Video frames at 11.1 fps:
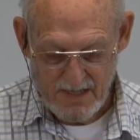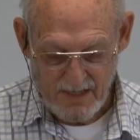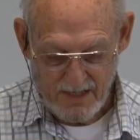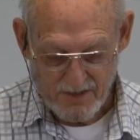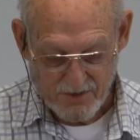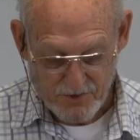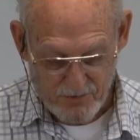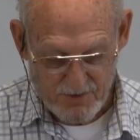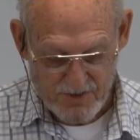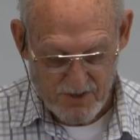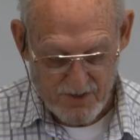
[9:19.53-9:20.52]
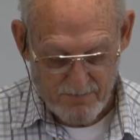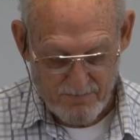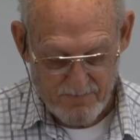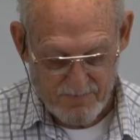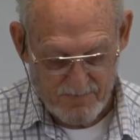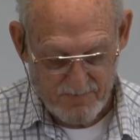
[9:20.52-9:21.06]
In
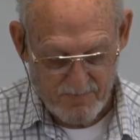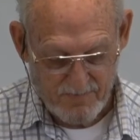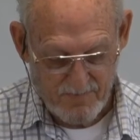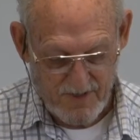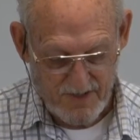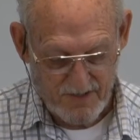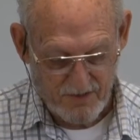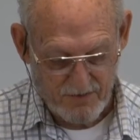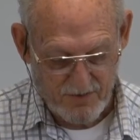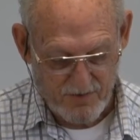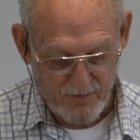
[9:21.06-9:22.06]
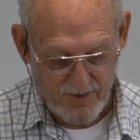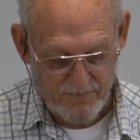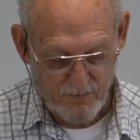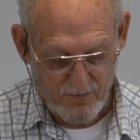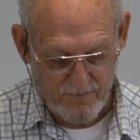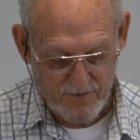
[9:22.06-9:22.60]
Jerusalem, in Luke
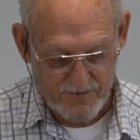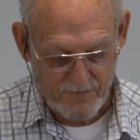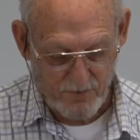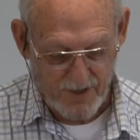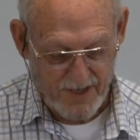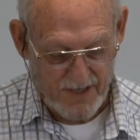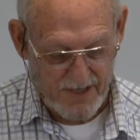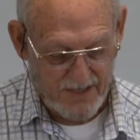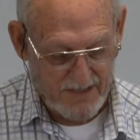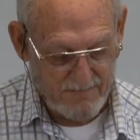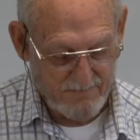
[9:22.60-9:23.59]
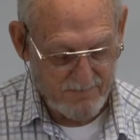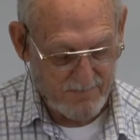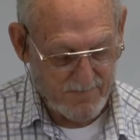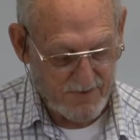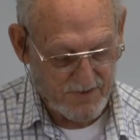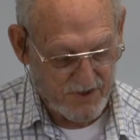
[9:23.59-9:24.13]
24, verse 49,
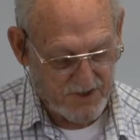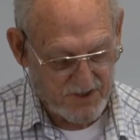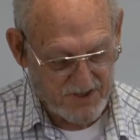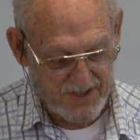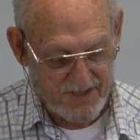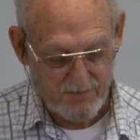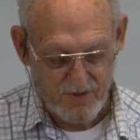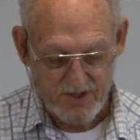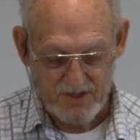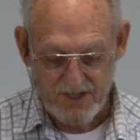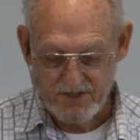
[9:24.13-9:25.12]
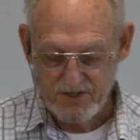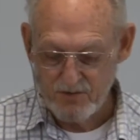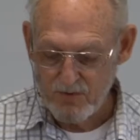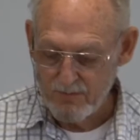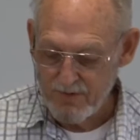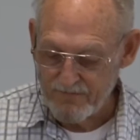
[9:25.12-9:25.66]
Jesus said, I'm going to send you
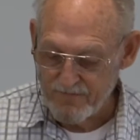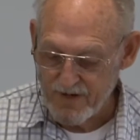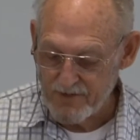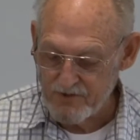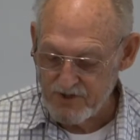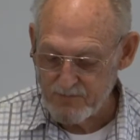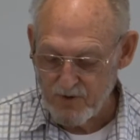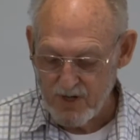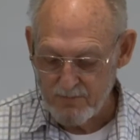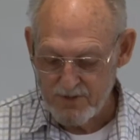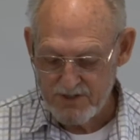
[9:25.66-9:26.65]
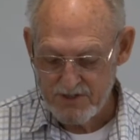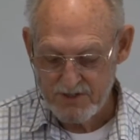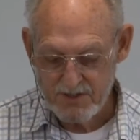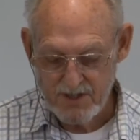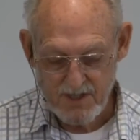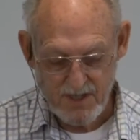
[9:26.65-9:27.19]
what my Father's promised,
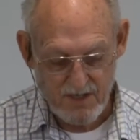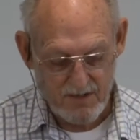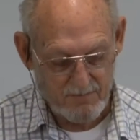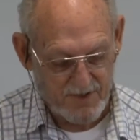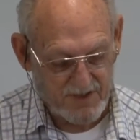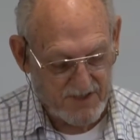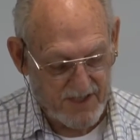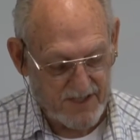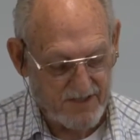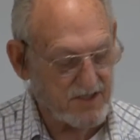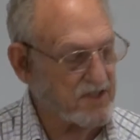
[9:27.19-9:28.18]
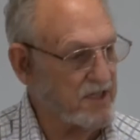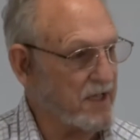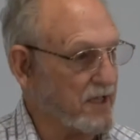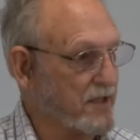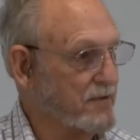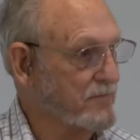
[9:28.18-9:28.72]
but stay in the
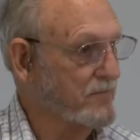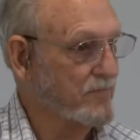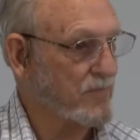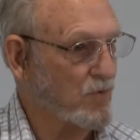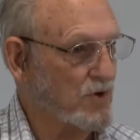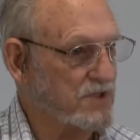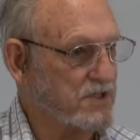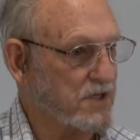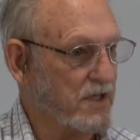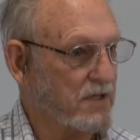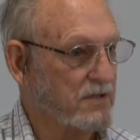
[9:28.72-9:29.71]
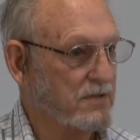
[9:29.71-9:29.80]
city. What city?